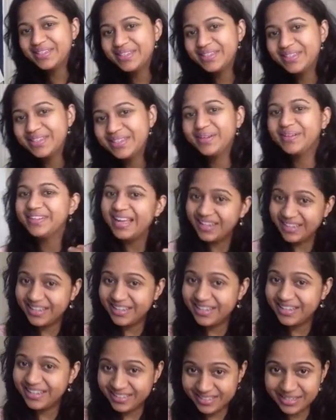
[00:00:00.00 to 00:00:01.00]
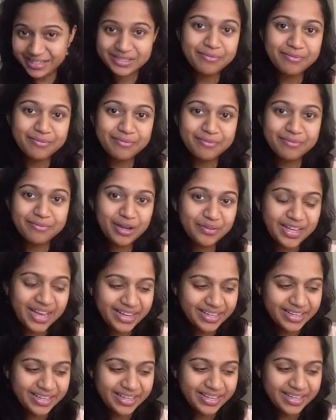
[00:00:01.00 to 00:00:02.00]
So that is some one of
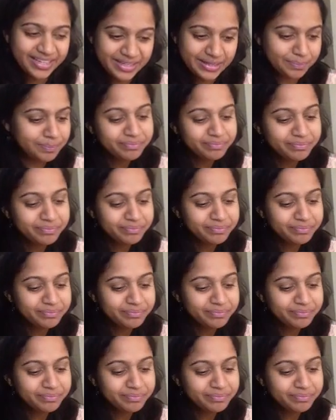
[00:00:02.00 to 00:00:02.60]
the ideas.